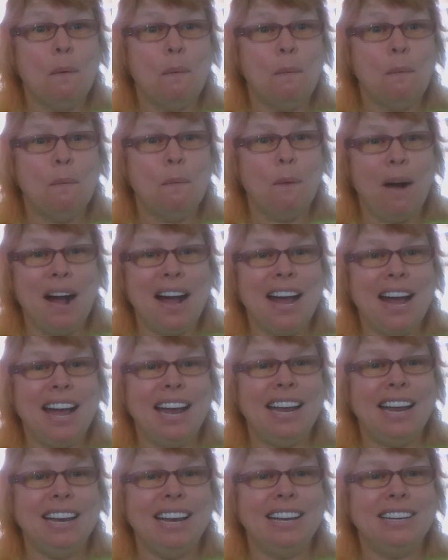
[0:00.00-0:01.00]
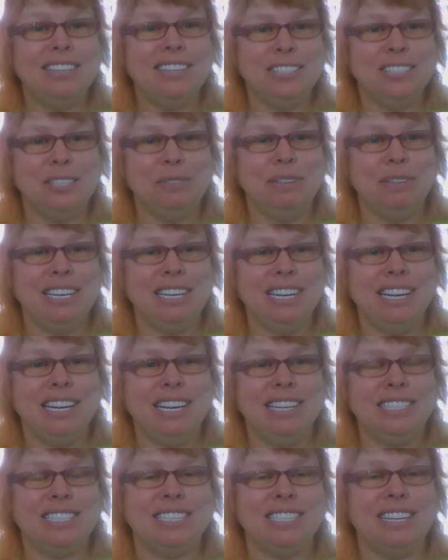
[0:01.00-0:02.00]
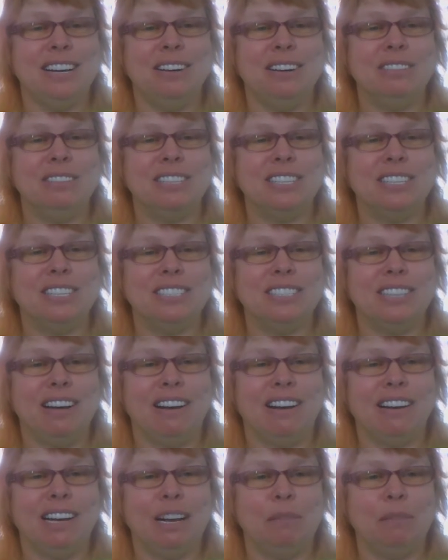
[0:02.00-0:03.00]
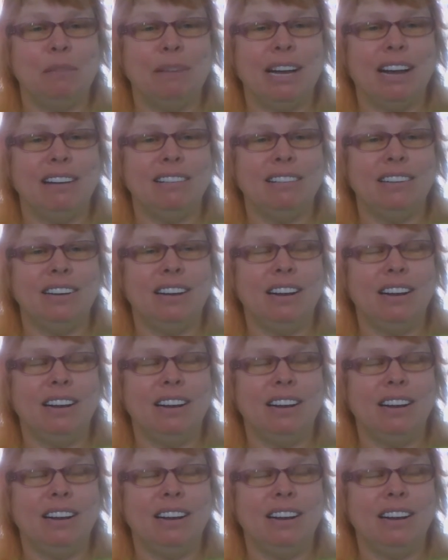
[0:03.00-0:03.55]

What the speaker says: Why do we need to know what they're talking about?